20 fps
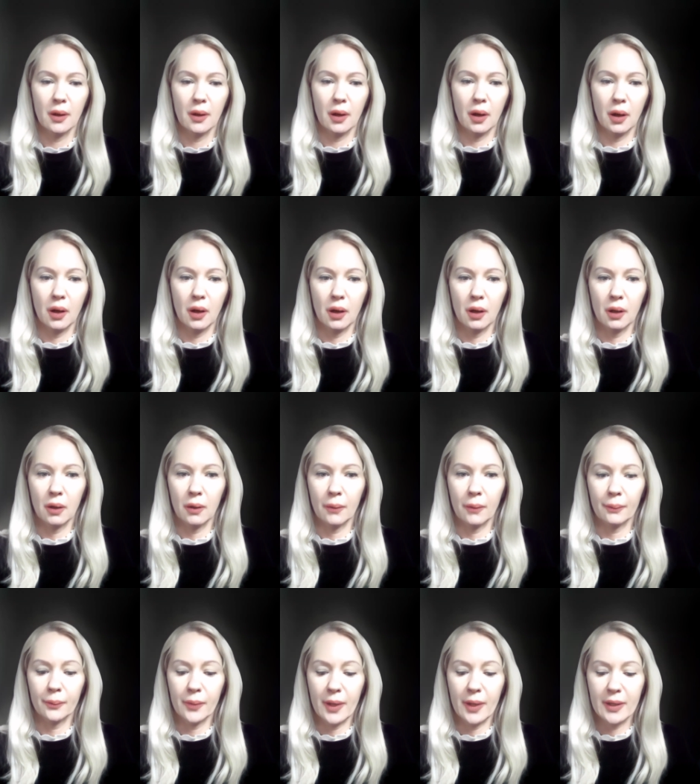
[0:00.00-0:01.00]

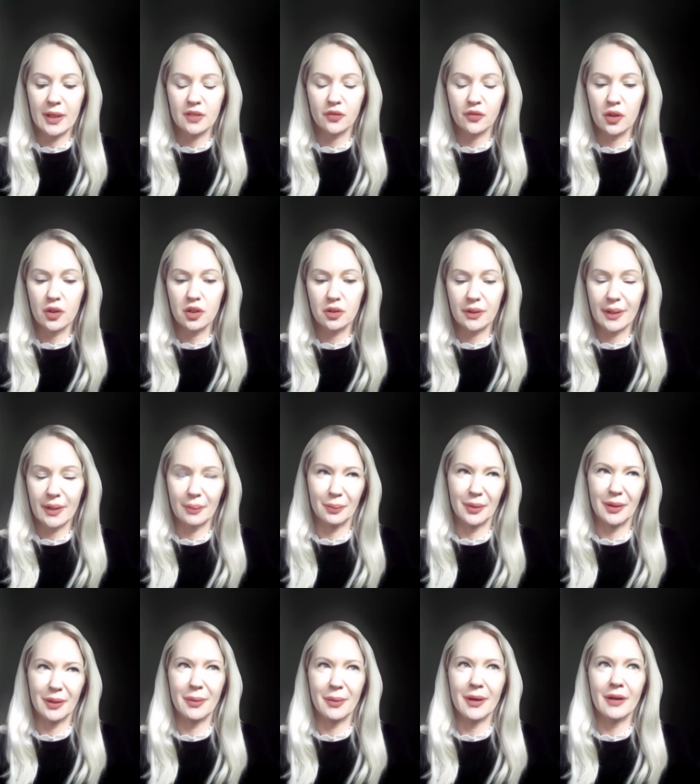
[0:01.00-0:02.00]
um, and as far as
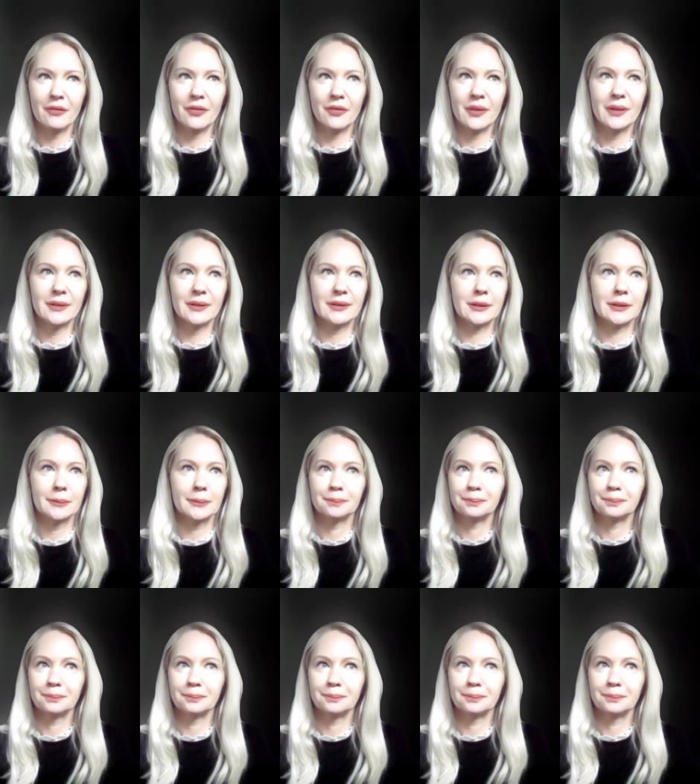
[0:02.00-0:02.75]
company benefits,